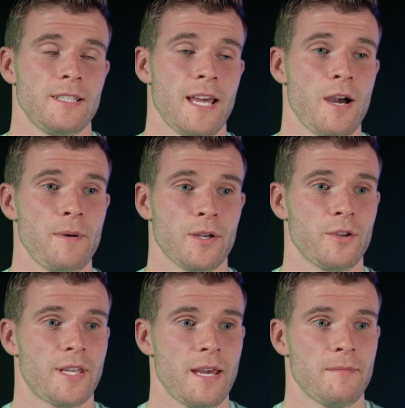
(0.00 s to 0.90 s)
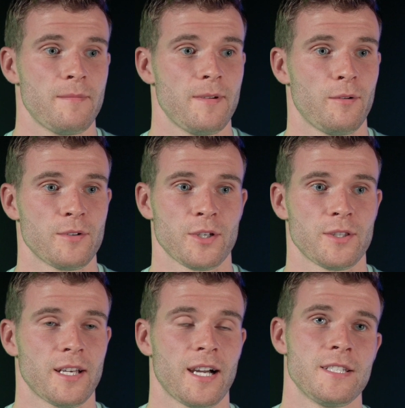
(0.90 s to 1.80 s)
Yeah, it'll be a good game. Obviously,
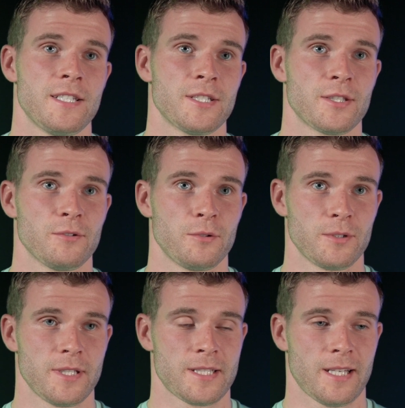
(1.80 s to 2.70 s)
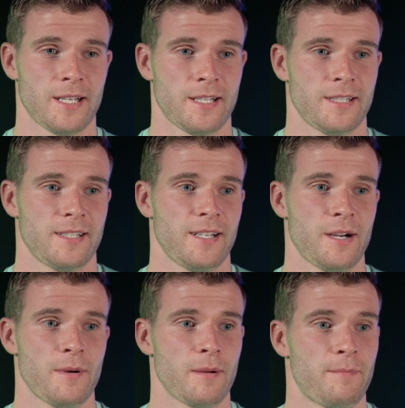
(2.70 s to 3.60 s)
on the ice, Easter Road, it'll
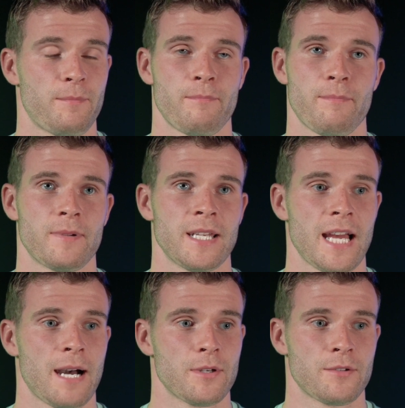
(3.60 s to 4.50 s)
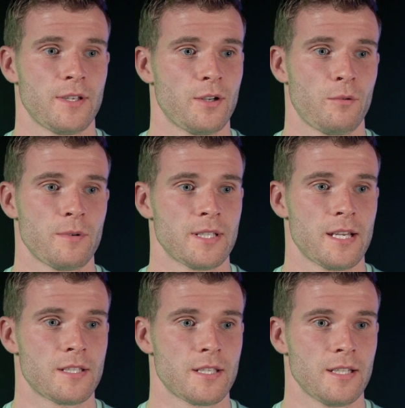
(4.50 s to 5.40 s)
be a great atmosphere, always
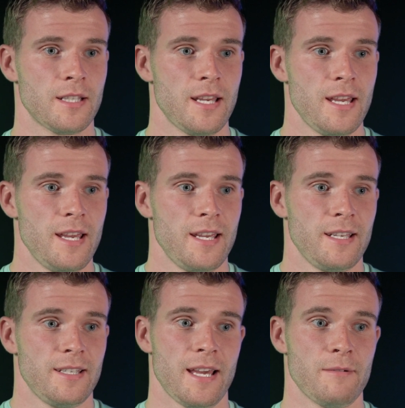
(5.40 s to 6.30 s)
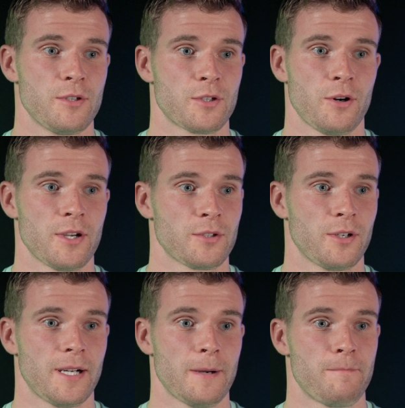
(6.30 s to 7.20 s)
is. And yeah, we've just got to
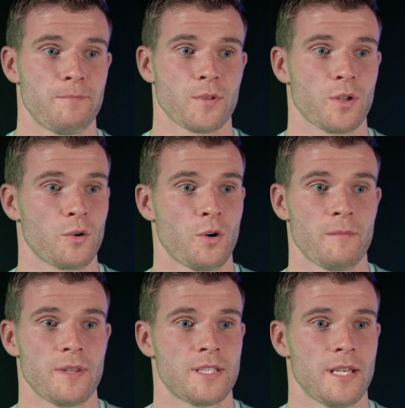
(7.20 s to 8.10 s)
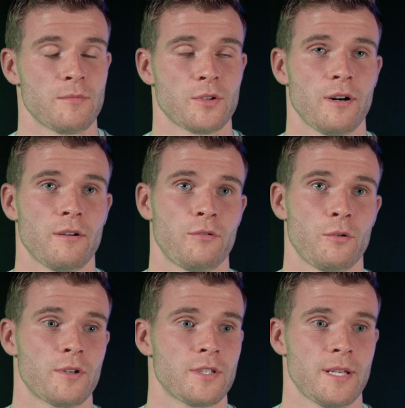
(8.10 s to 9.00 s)
sort of go in with the same sort of
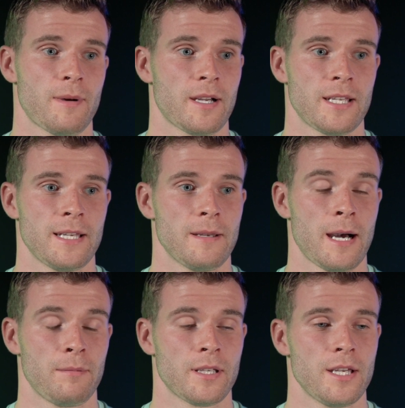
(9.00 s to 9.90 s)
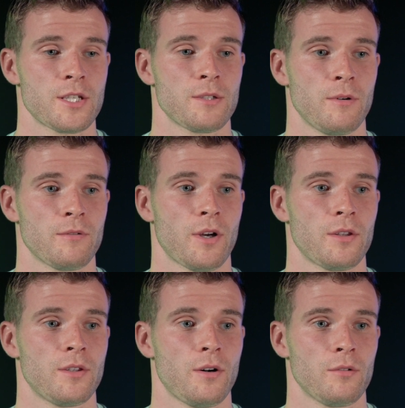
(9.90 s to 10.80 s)
focus, same application we've
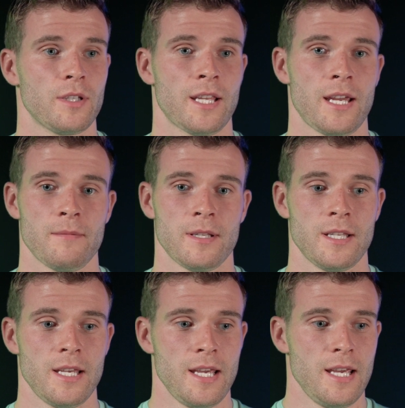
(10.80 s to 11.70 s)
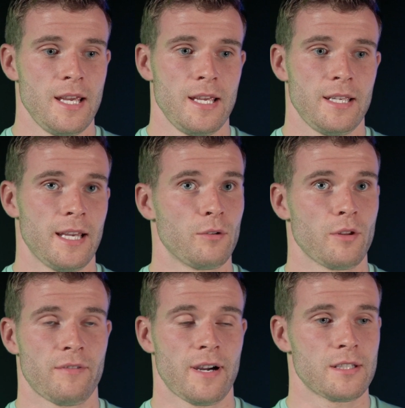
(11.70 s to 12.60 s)
done all the time. And yeah, I
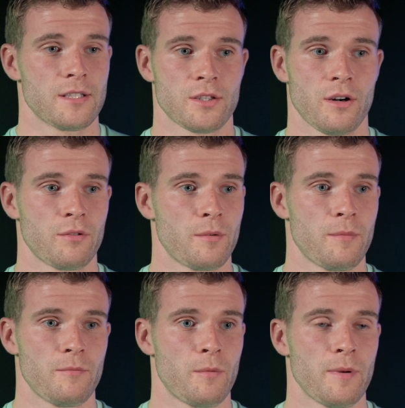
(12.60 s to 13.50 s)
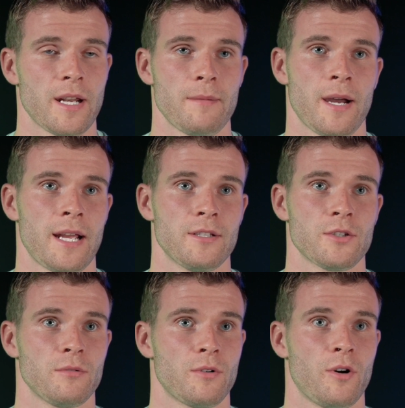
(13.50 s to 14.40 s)
know the fans and stuff will be right behind us, so